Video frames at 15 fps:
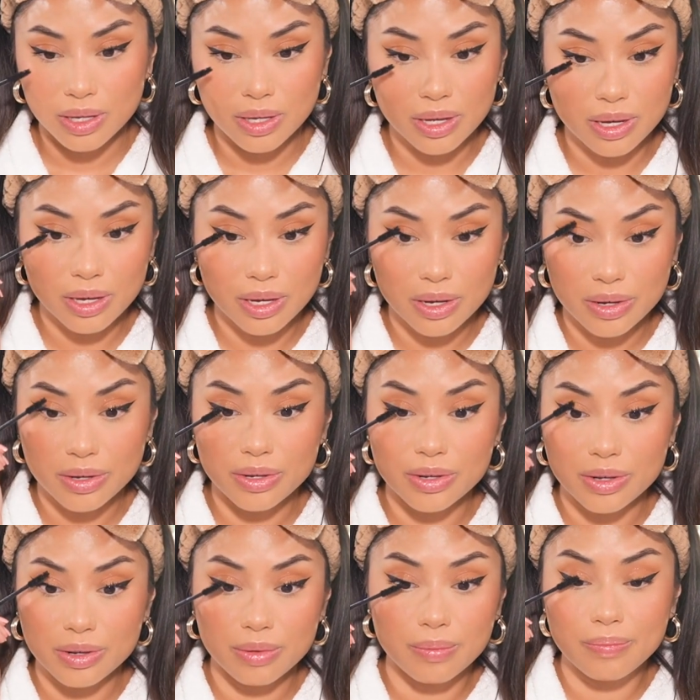
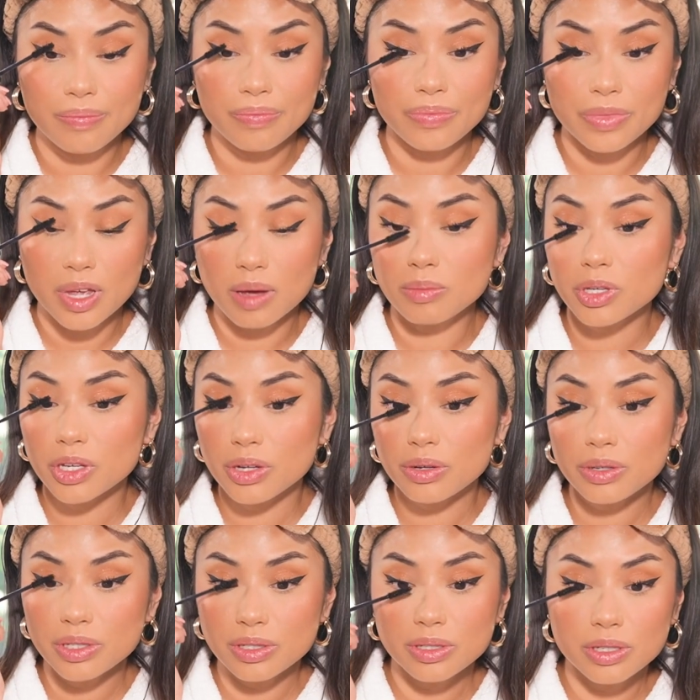And I'm
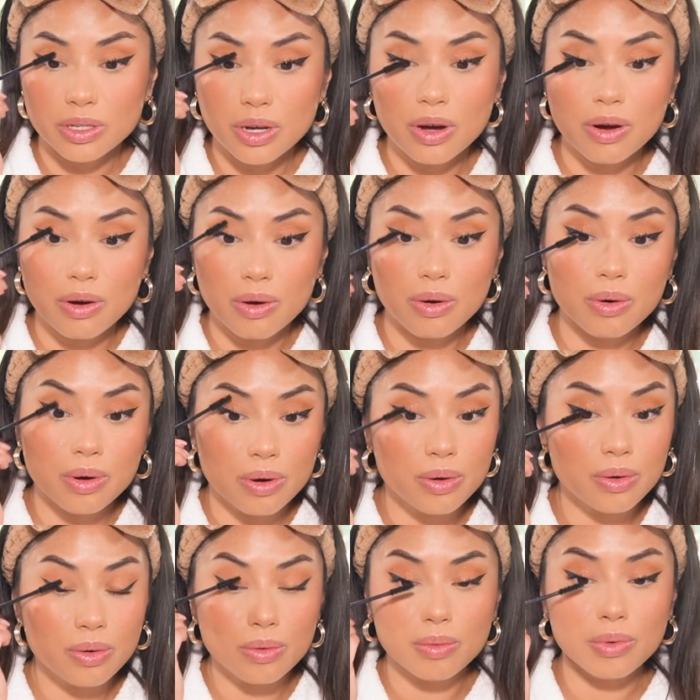curious to
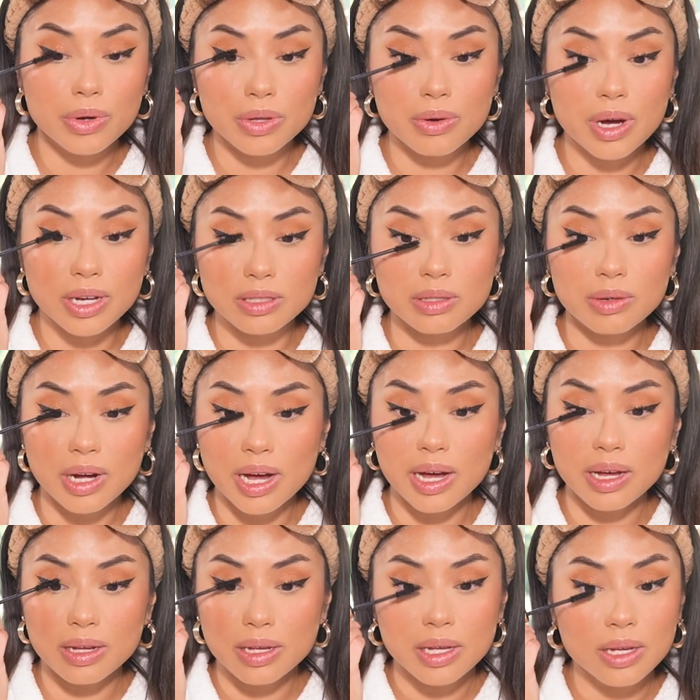know where you guys are
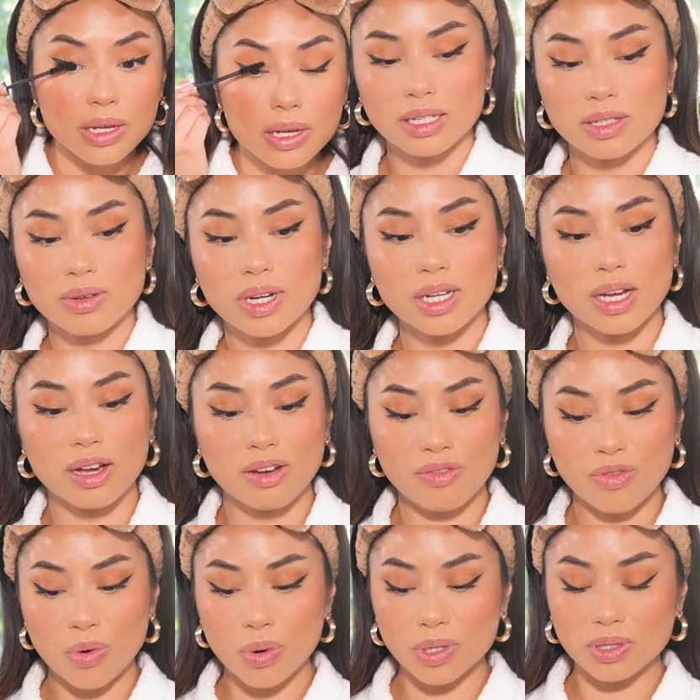at. So I, I
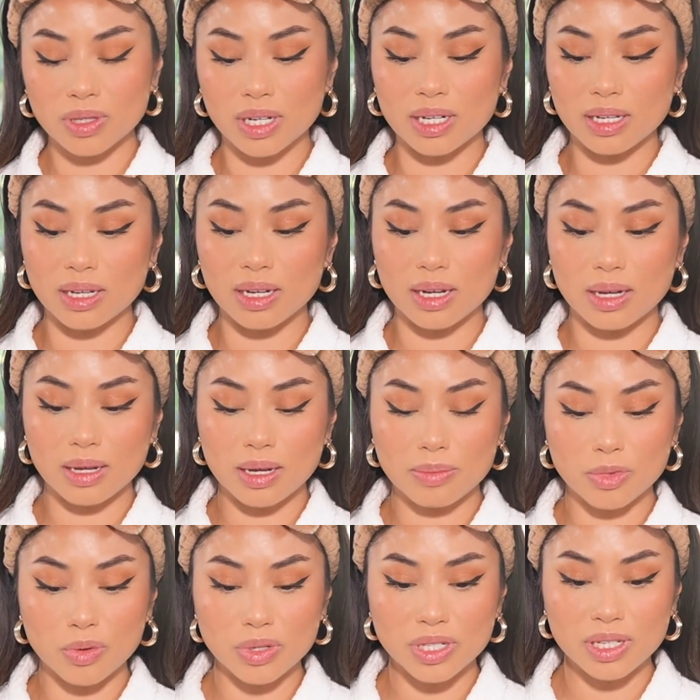of course gonna,
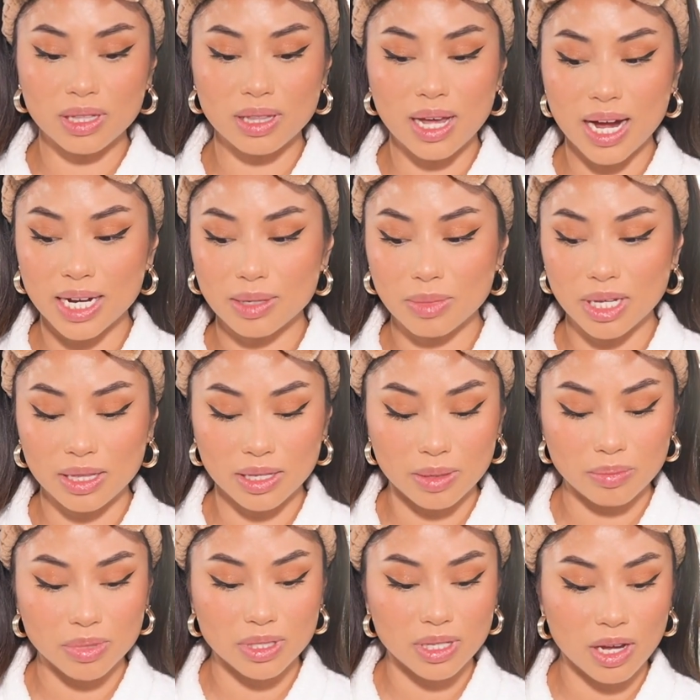I'm going to line my
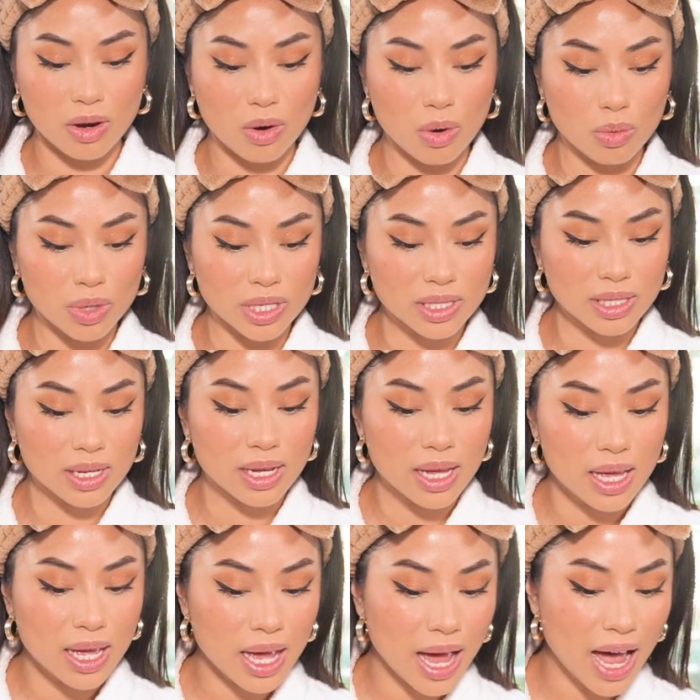lips. I always
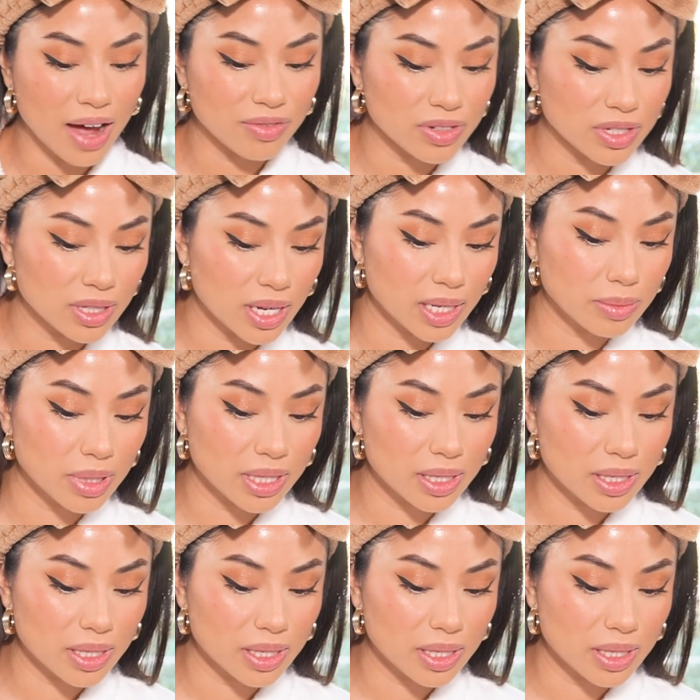have to line my